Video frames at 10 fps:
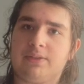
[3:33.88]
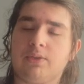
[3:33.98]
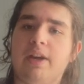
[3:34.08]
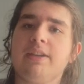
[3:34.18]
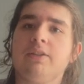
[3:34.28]

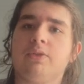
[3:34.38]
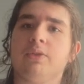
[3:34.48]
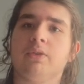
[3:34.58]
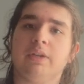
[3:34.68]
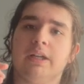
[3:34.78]
trying
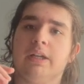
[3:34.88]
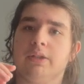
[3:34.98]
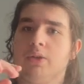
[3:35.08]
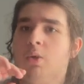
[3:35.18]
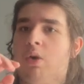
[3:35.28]
to uh,
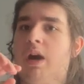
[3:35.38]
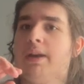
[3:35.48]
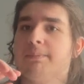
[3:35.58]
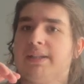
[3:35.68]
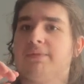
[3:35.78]
go
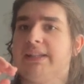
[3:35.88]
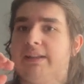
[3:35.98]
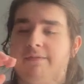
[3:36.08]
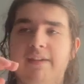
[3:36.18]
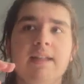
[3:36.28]
on between the
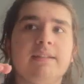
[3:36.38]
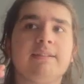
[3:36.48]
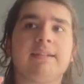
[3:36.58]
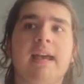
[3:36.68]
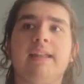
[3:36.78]
wallet
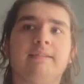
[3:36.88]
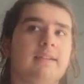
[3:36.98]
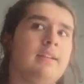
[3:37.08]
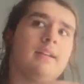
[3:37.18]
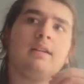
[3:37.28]
and
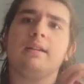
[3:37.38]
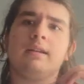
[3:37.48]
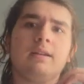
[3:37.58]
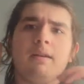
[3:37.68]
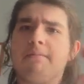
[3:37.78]
a
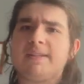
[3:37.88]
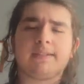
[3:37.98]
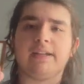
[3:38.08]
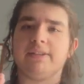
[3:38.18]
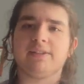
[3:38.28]

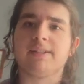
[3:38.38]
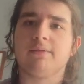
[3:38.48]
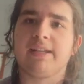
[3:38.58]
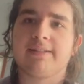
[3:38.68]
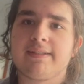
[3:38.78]
miscellaneous
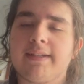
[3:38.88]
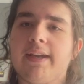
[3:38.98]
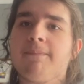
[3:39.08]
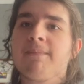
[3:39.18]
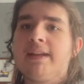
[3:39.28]
device, let's say.
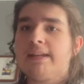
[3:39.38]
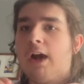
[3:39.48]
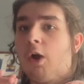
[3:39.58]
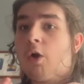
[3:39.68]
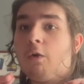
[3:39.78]

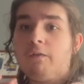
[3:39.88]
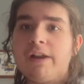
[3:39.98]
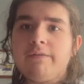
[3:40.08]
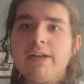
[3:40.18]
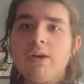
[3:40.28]
Now,
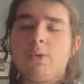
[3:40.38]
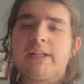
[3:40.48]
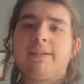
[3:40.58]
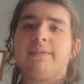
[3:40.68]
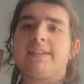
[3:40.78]
when we know
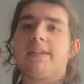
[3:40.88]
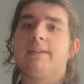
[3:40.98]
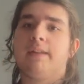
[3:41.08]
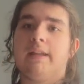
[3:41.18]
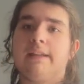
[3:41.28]
that, we send
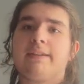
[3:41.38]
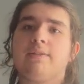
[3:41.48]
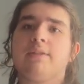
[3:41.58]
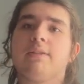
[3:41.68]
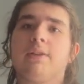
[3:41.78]
an
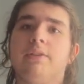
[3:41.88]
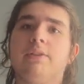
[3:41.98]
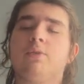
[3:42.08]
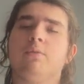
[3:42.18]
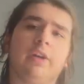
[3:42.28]
electrical current
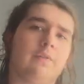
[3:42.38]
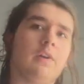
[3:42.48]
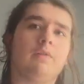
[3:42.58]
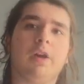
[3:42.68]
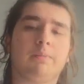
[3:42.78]
to one of
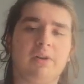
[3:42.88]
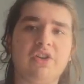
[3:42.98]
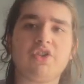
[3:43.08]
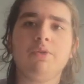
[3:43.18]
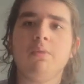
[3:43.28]
our
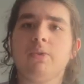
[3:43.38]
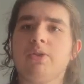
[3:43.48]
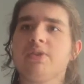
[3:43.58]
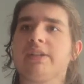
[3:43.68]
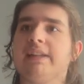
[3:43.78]
vibration
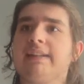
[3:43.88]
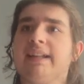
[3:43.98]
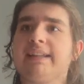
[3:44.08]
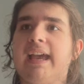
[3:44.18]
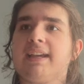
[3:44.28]
motors and
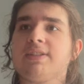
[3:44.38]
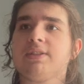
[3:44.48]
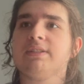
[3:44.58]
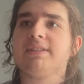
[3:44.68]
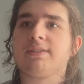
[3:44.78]
that
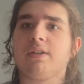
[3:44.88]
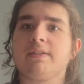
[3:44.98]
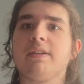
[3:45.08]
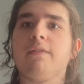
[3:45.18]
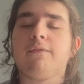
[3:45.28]
actually starts
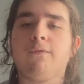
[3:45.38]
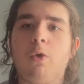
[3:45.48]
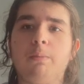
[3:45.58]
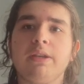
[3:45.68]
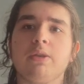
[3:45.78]

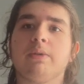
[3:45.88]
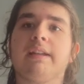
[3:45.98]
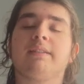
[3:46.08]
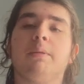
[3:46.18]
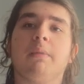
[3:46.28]
informing you
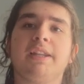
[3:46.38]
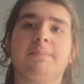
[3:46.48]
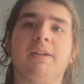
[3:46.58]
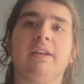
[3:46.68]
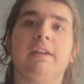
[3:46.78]
that there might
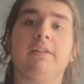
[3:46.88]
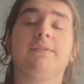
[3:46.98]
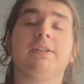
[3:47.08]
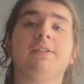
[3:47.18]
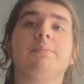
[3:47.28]
be an
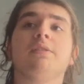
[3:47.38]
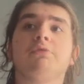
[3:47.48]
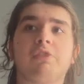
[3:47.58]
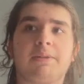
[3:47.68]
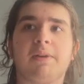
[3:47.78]
NFT criminal
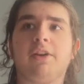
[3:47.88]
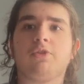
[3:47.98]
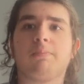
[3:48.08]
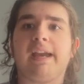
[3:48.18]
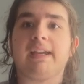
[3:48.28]
right behind your
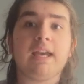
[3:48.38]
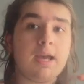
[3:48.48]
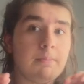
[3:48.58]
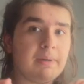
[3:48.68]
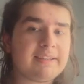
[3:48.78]
back.
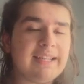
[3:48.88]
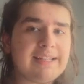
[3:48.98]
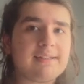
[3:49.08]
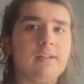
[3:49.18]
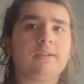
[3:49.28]
But
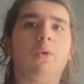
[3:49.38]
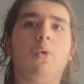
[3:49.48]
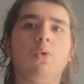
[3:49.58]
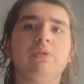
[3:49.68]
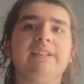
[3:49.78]
that's not the
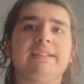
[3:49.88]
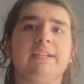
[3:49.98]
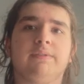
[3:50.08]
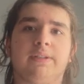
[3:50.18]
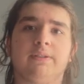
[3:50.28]
only thing
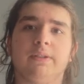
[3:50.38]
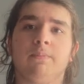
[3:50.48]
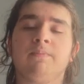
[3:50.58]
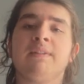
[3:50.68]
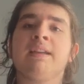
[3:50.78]
we do.
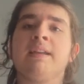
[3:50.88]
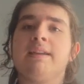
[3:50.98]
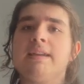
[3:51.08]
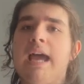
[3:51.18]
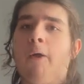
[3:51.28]

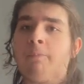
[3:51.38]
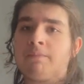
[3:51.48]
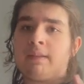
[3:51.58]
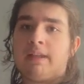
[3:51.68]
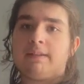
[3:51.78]
Now,
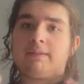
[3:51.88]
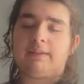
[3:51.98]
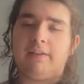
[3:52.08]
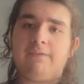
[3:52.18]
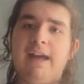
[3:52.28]

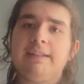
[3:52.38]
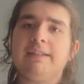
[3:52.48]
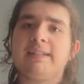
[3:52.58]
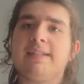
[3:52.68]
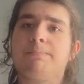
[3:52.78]
the wallet
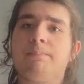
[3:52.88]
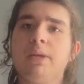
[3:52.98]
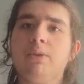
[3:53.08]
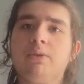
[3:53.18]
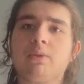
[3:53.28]
is
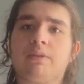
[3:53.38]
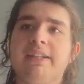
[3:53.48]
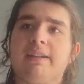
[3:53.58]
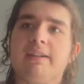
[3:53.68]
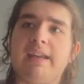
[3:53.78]
Bluetoothly
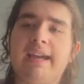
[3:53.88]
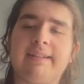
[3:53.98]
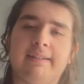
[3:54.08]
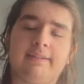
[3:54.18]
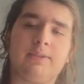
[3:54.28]

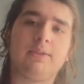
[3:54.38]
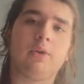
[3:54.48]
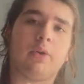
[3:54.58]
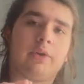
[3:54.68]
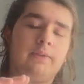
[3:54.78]
connected to
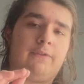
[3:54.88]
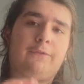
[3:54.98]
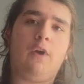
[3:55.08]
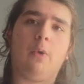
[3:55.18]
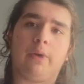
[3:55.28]
your
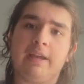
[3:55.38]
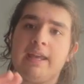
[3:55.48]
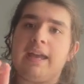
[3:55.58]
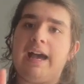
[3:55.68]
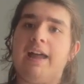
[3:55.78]
phone.
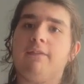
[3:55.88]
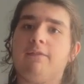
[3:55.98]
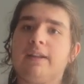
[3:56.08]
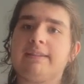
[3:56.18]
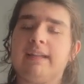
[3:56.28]
And
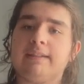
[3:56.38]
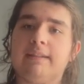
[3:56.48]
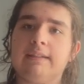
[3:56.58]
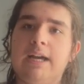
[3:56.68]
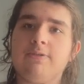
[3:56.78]
what that
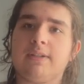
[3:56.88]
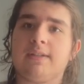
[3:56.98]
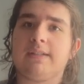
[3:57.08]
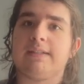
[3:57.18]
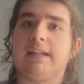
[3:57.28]
allows us
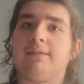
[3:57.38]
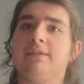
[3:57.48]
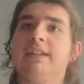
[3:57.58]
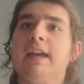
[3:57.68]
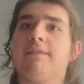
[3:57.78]
is that
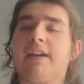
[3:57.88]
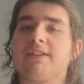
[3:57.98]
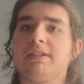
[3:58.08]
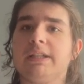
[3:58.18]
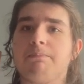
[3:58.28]
we have
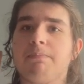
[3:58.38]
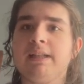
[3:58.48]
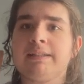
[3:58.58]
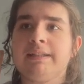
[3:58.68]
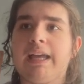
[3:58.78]
actually
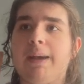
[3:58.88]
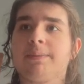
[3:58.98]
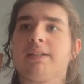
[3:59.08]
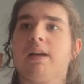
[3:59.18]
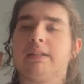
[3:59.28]
built an
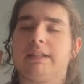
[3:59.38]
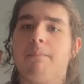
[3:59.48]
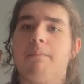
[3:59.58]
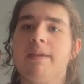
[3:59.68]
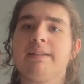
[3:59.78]
app called the
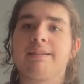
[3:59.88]
MIT